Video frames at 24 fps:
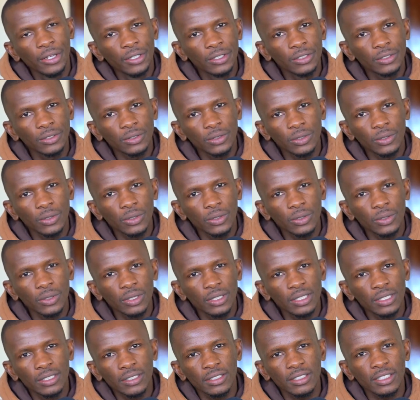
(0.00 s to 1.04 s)
So
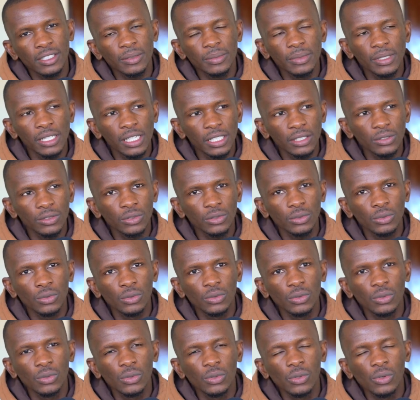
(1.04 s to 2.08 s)
it's similar
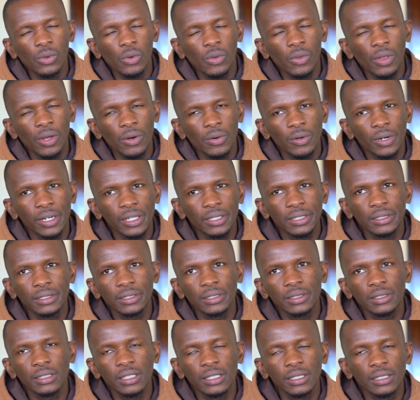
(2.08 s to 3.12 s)
to the
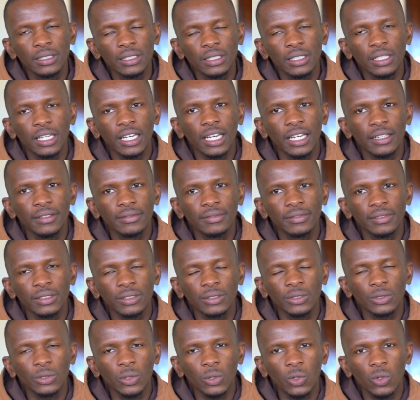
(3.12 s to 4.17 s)
one that they have
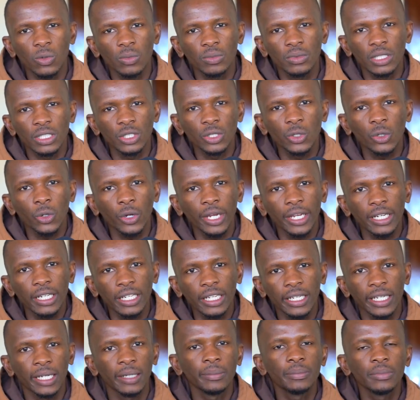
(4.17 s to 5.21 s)
in Europe, the Euro
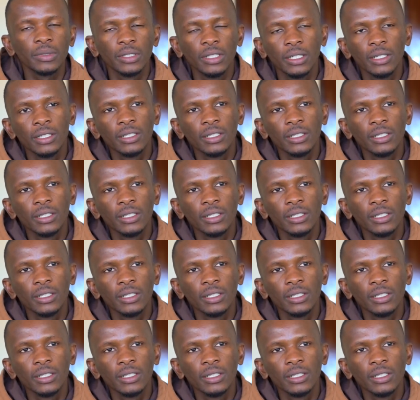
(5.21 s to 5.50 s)
NCAP.